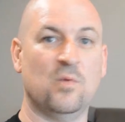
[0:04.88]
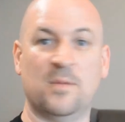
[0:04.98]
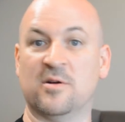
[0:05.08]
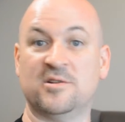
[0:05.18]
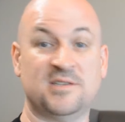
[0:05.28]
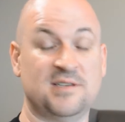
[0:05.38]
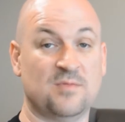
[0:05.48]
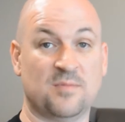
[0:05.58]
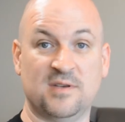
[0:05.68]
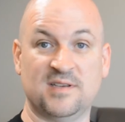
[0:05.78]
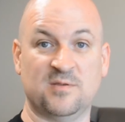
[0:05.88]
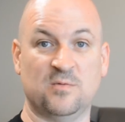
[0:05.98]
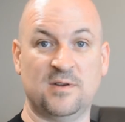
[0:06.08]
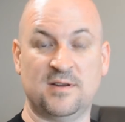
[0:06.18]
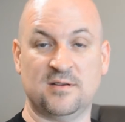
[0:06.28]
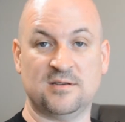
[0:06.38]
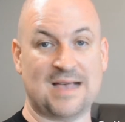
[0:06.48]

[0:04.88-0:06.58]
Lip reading: When purchasing replacement windows,